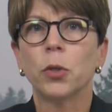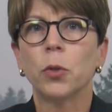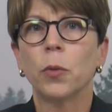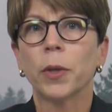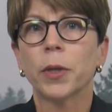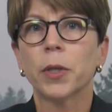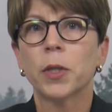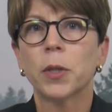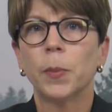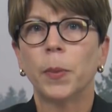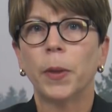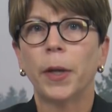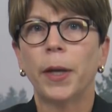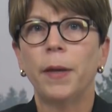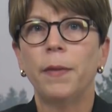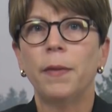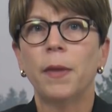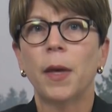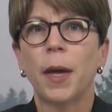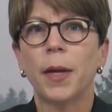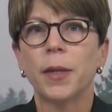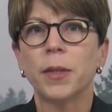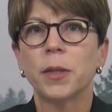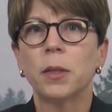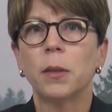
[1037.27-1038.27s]
to explain
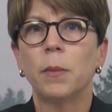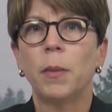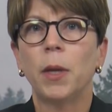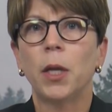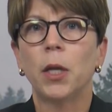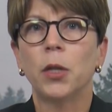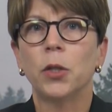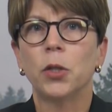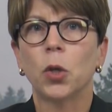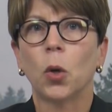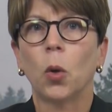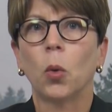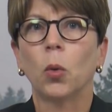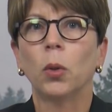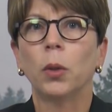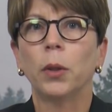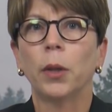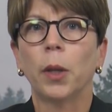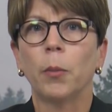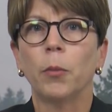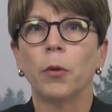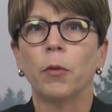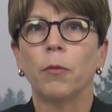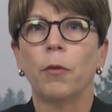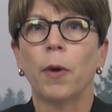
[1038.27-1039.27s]
the estimated total
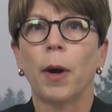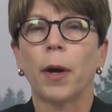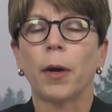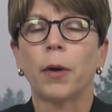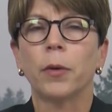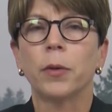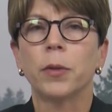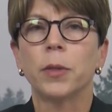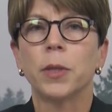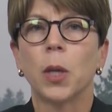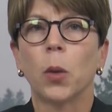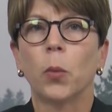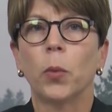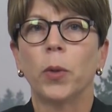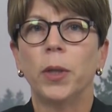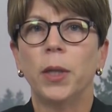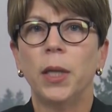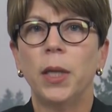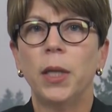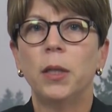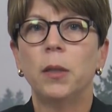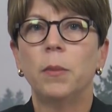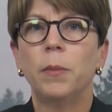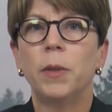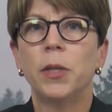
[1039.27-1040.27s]
number of records that would
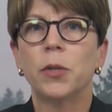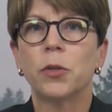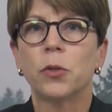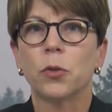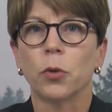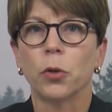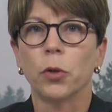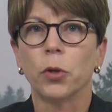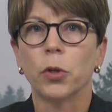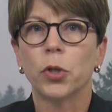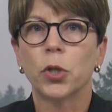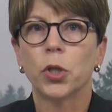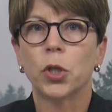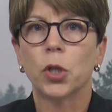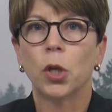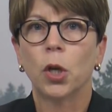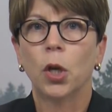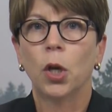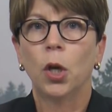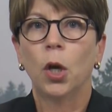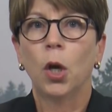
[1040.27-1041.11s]
need to be searched,